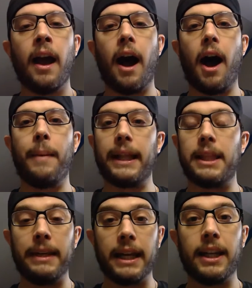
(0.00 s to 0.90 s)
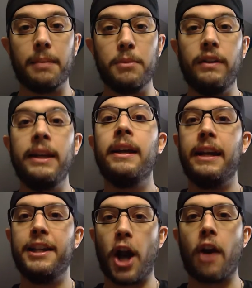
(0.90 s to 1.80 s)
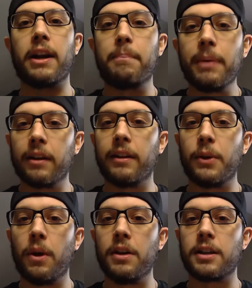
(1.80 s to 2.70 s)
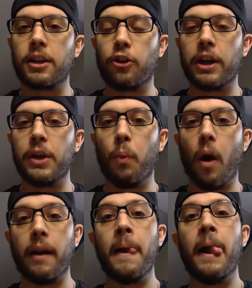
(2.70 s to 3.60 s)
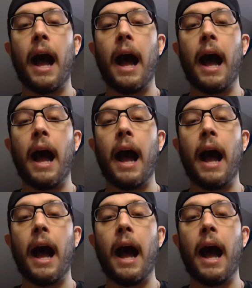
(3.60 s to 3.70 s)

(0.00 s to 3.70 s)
At the beginning of the movie, he's already bigger than he was in Creed 1.